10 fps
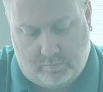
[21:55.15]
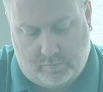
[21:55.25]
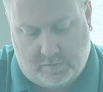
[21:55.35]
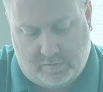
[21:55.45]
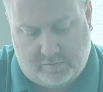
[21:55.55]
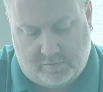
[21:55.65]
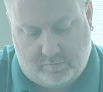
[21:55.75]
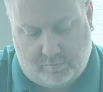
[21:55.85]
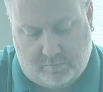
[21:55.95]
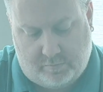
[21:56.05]
That's
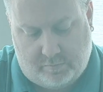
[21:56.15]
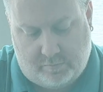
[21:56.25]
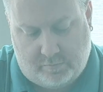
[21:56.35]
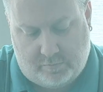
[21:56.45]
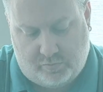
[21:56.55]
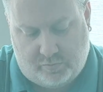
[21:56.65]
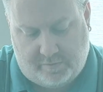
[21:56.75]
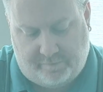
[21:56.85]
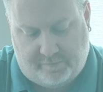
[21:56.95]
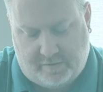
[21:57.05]
something
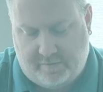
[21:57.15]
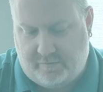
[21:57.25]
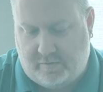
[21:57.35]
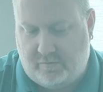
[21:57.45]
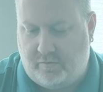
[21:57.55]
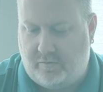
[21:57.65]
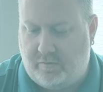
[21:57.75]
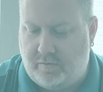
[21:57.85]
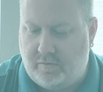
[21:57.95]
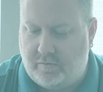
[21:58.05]
25, I don't
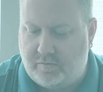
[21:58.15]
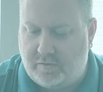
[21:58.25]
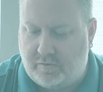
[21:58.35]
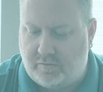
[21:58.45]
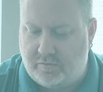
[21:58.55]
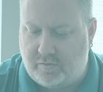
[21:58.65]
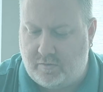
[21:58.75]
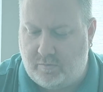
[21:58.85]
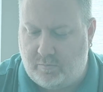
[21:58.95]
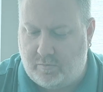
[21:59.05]
know, it looks like there's a
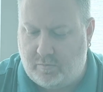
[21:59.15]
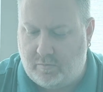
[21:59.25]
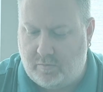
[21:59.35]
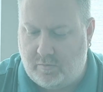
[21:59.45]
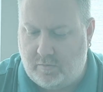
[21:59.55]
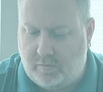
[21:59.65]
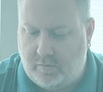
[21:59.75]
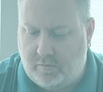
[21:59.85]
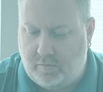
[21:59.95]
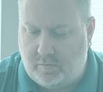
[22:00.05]
number
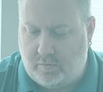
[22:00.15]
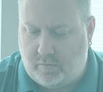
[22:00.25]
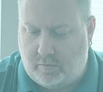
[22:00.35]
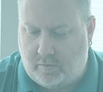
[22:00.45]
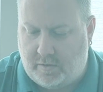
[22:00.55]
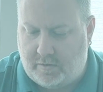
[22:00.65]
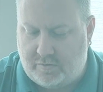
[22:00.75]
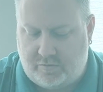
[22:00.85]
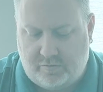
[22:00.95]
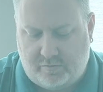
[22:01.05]
or
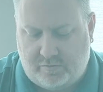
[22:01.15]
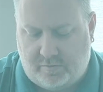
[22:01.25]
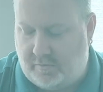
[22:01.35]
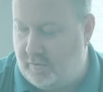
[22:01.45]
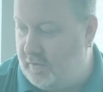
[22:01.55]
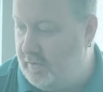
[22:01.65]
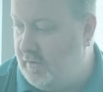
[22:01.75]
S2, something like that